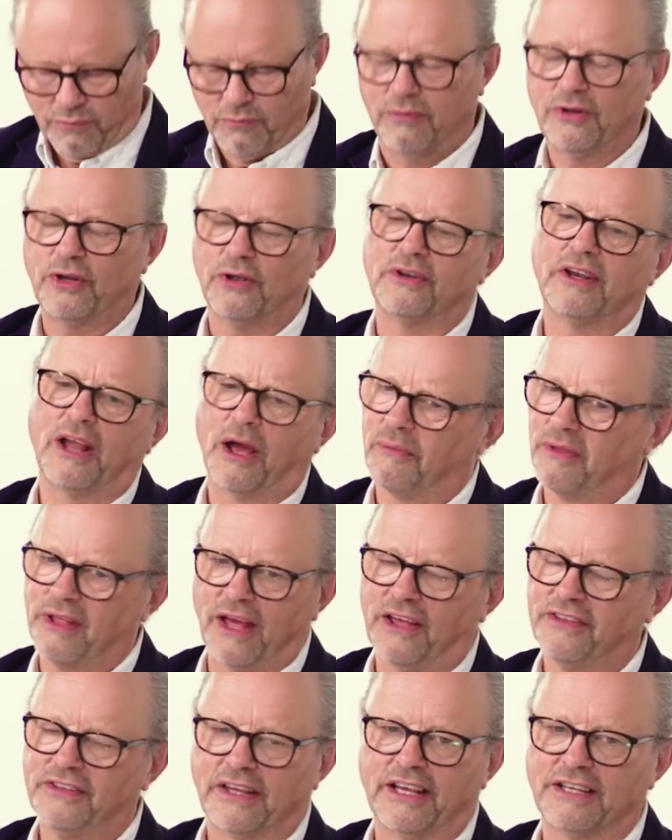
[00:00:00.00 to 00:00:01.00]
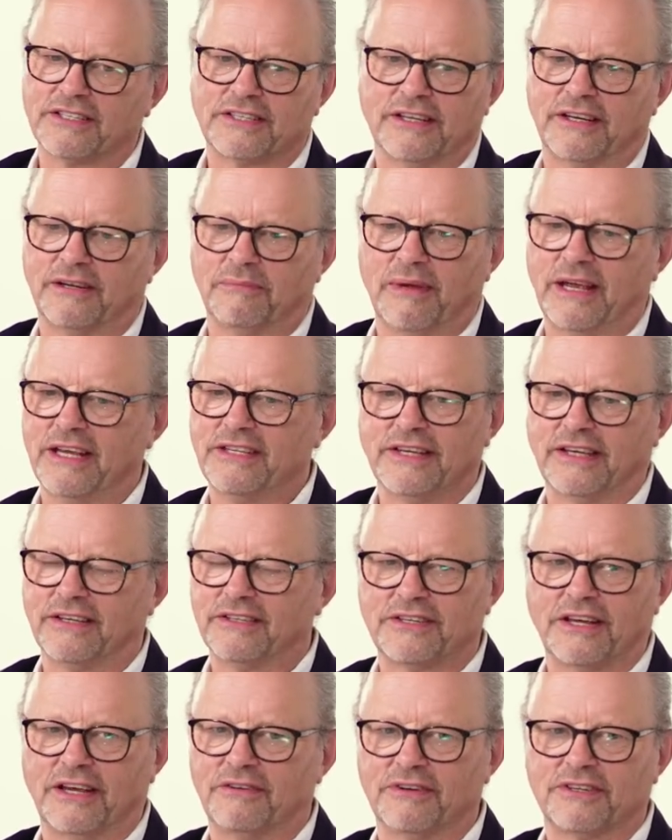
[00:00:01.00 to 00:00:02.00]
Good luck with it. I think it's an amazing
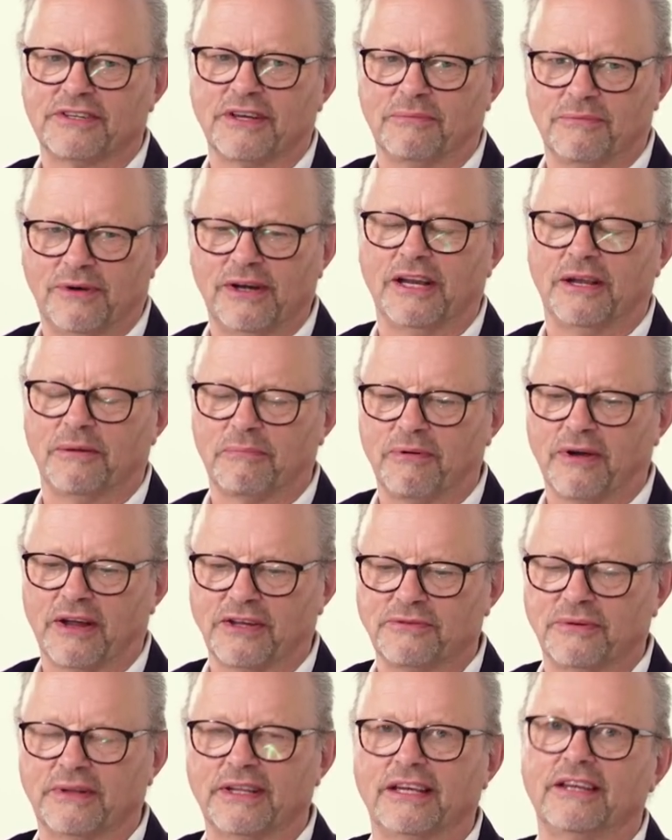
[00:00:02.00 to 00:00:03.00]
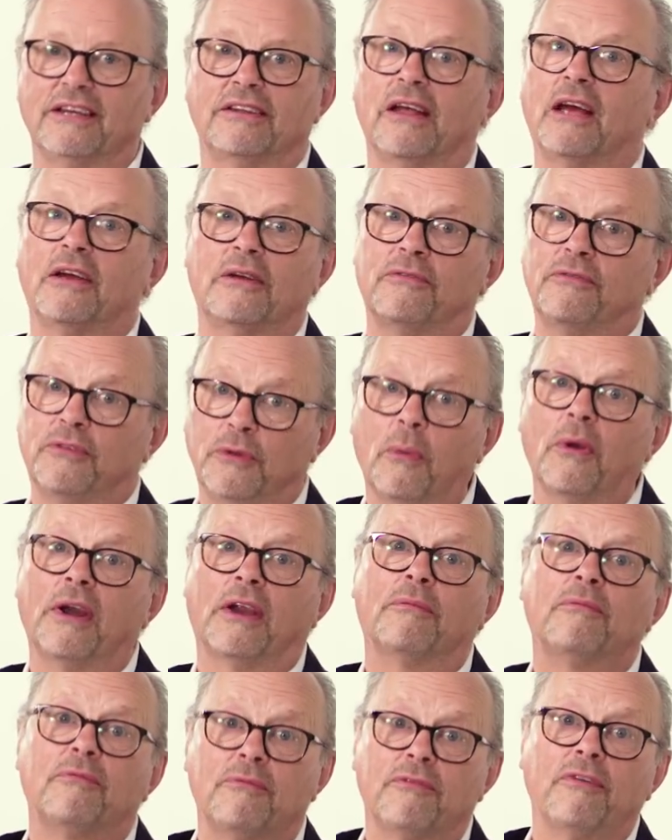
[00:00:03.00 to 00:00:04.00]
service. I'm really impressed with it. Uh, if you want
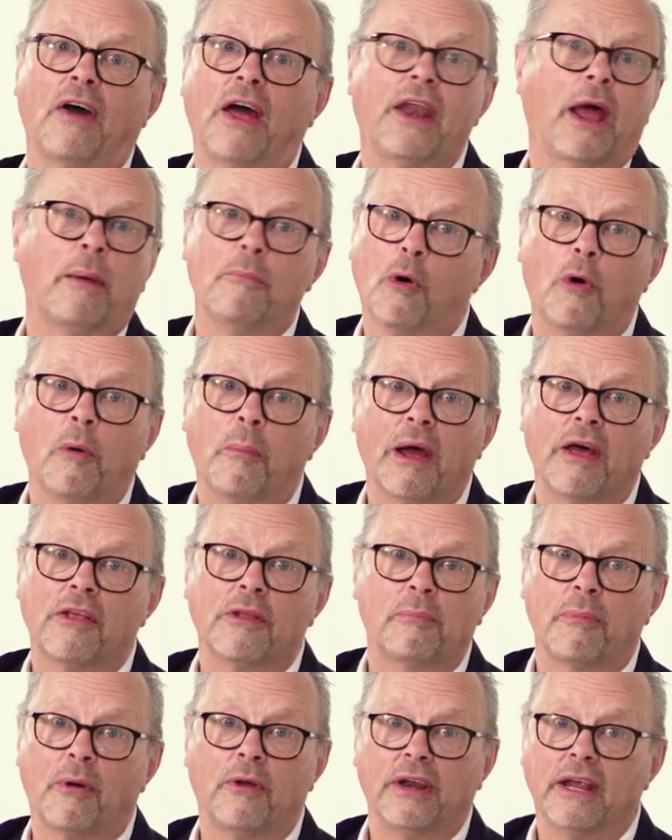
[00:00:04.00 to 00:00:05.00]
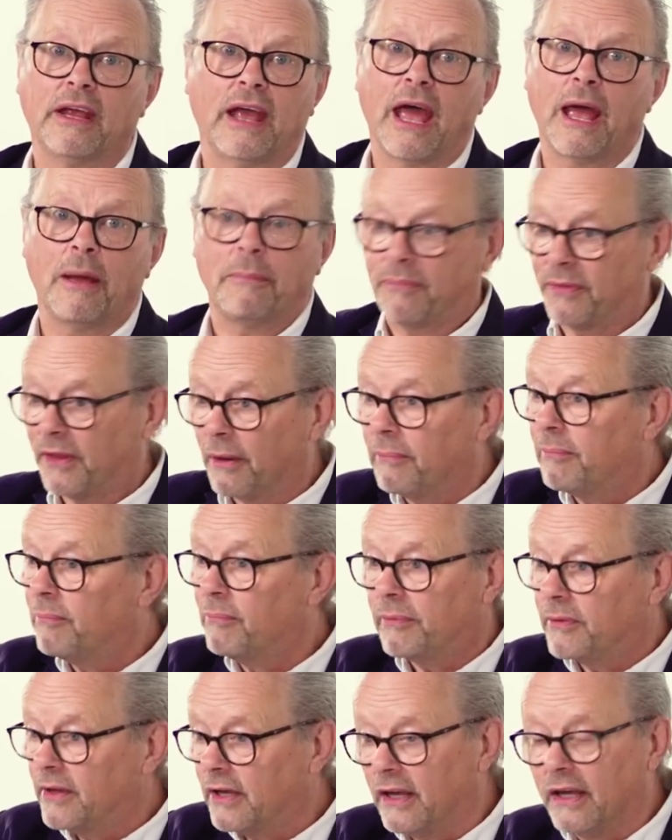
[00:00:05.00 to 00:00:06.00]
to find out more about the Bonnet app, the,
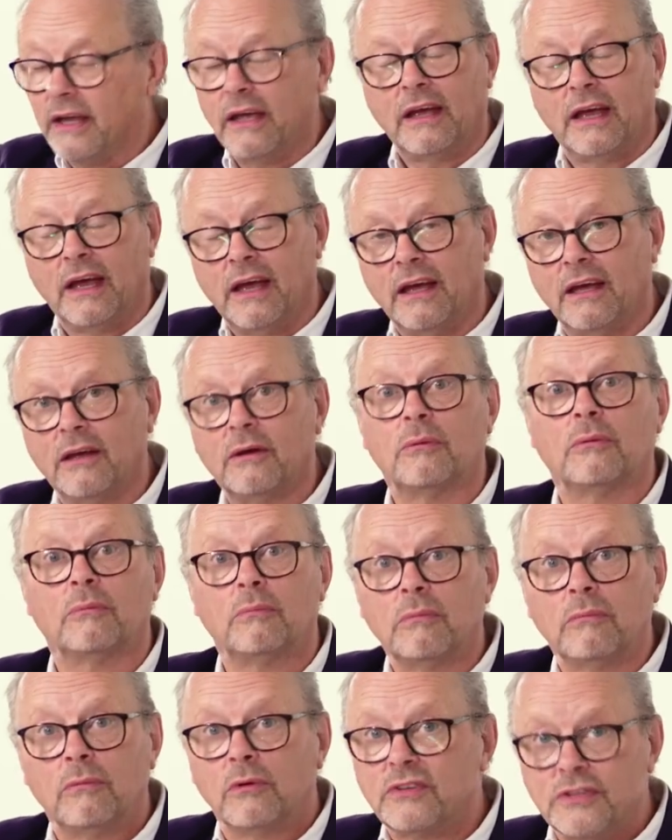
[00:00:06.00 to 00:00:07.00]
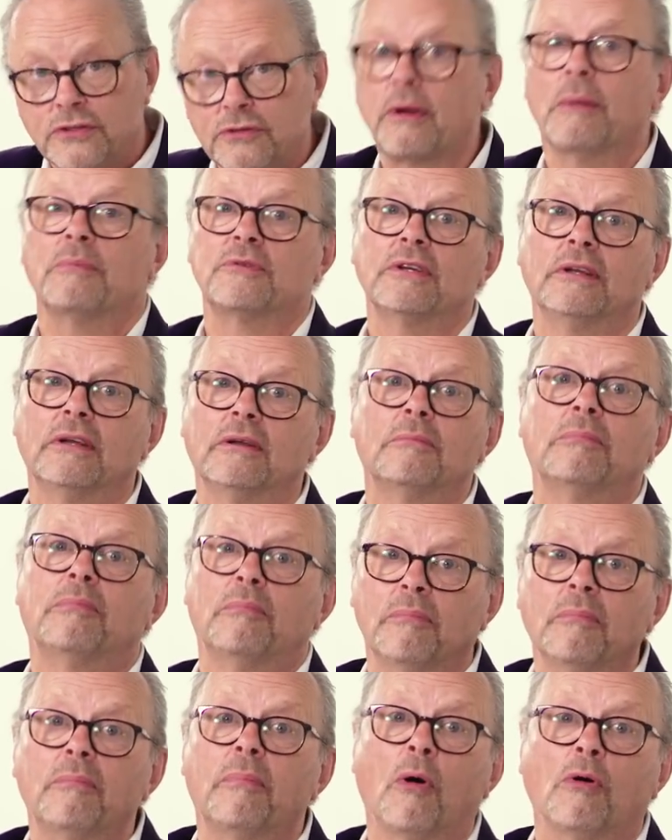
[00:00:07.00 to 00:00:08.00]
the uh, description
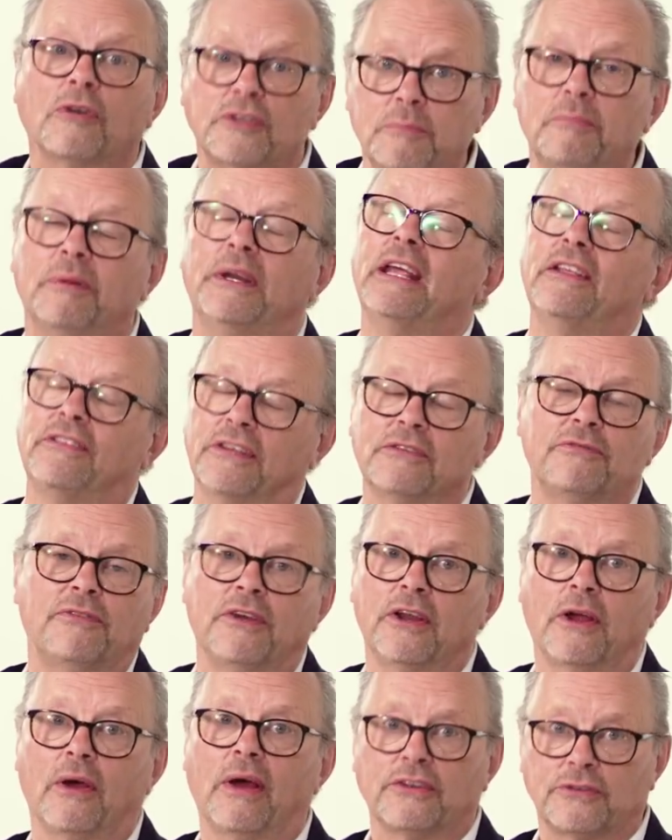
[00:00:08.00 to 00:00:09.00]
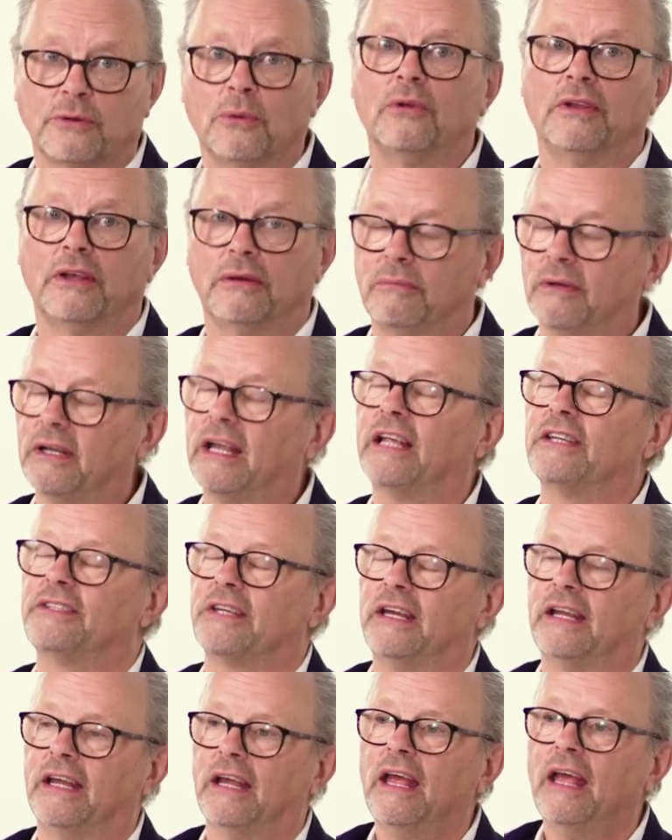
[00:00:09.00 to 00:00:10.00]
box beneath this video has all the links
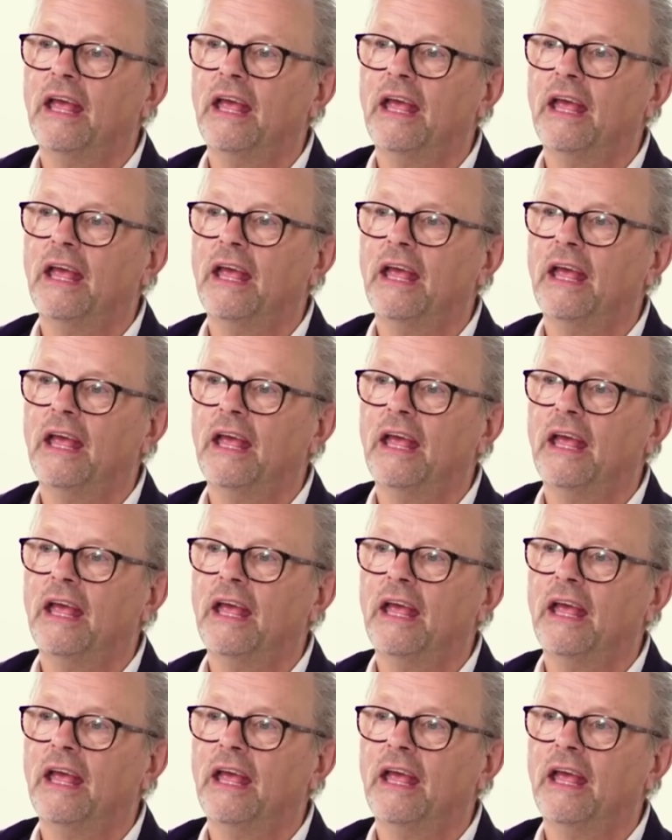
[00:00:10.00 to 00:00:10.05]
in it.